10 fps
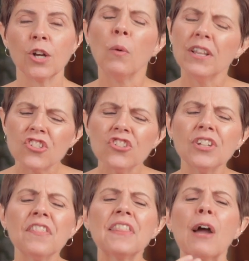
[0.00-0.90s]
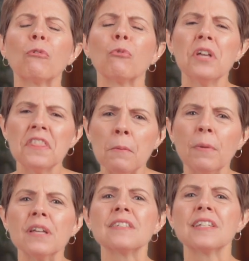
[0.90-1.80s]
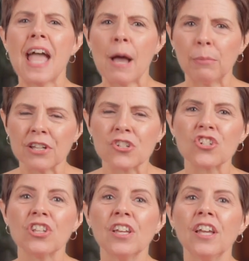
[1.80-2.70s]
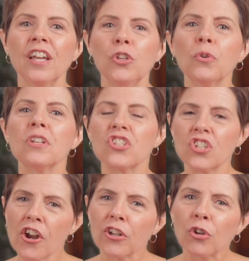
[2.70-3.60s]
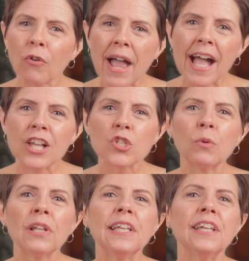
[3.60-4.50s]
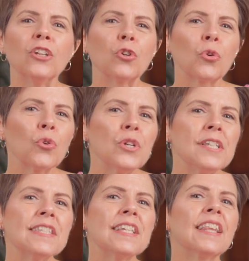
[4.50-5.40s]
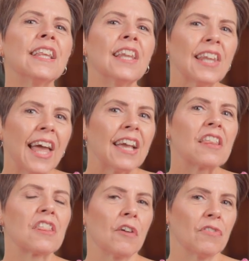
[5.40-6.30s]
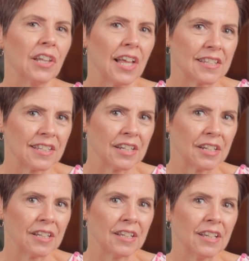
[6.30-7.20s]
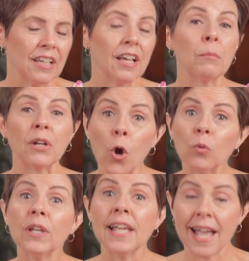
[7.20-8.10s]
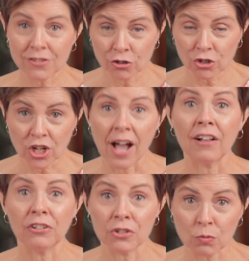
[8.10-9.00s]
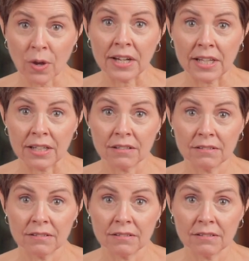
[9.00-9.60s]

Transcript: Once you get that rhythm established, you can start gradually increasing the length of the lesson, but only as your child is ready.